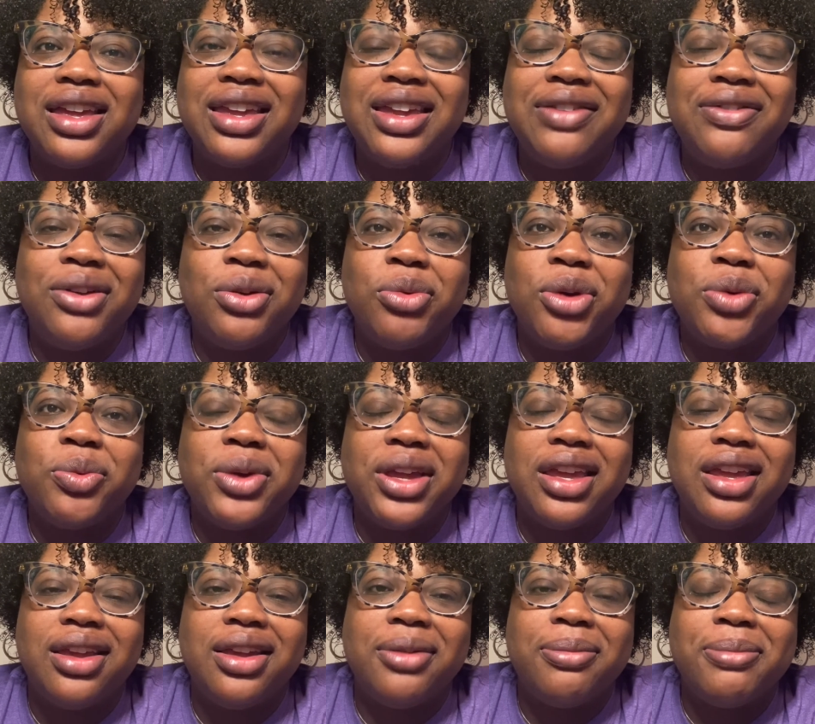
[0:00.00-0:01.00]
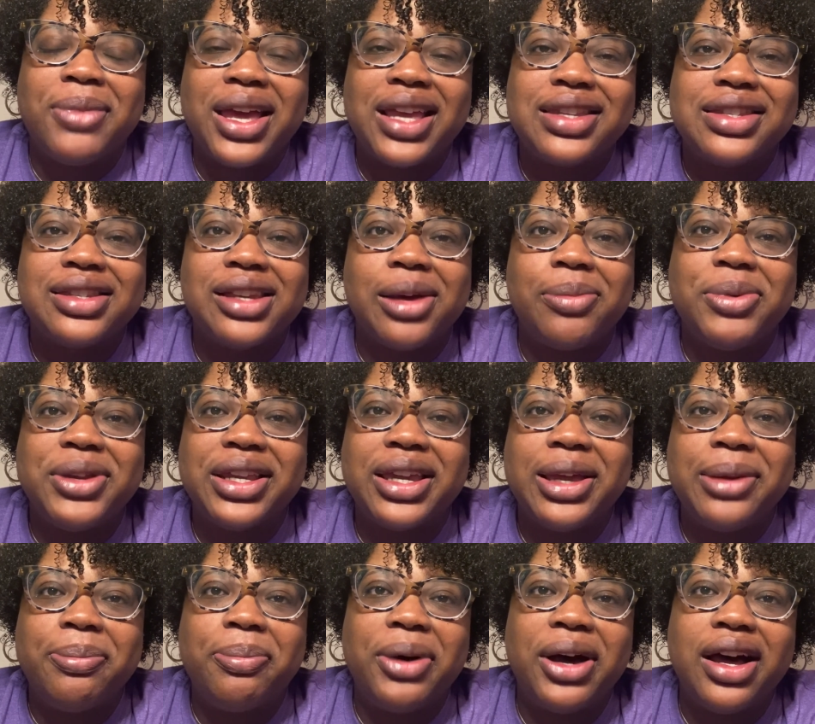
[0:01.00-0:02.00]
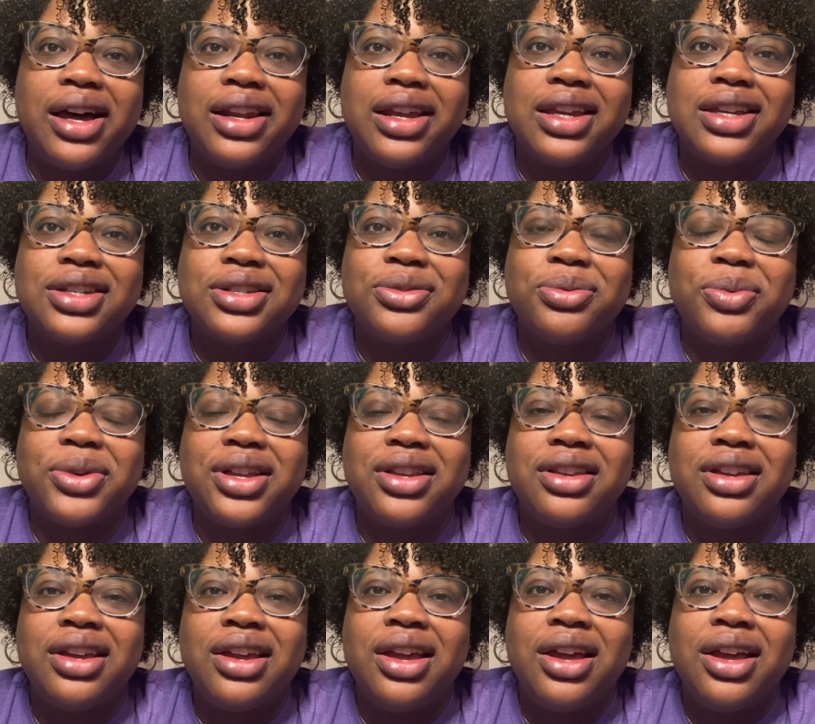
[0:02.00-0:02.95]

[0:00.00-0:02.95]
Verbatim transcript: Even when we mess up and get punished, when